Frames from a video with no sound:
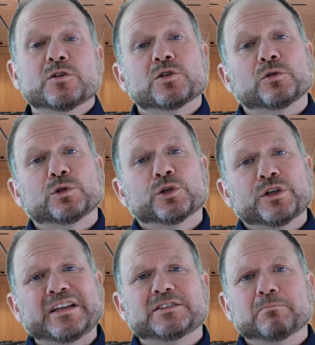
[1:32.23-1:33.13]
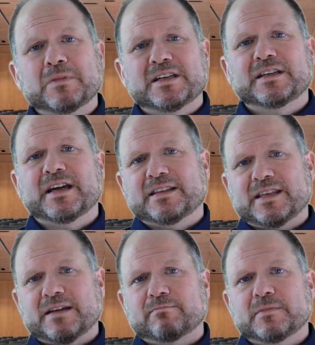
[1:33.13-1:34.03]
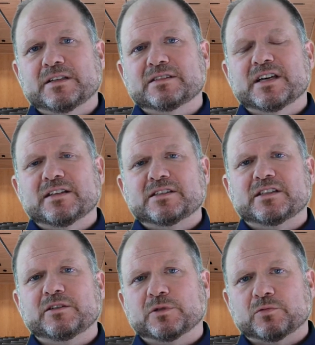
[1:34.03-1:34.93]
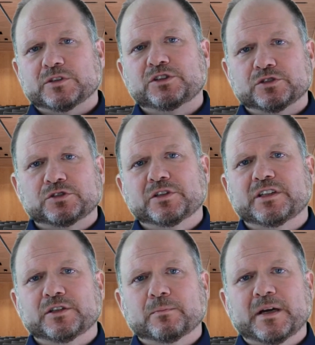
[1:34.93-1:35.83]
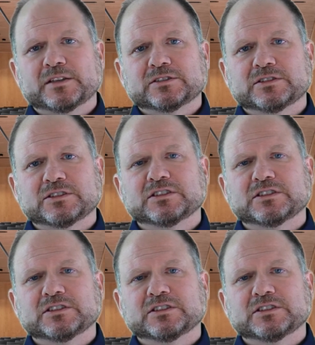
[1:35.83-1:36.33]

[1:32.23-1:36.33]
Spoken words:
So learning to mitigate that intensity with which you're treating your patients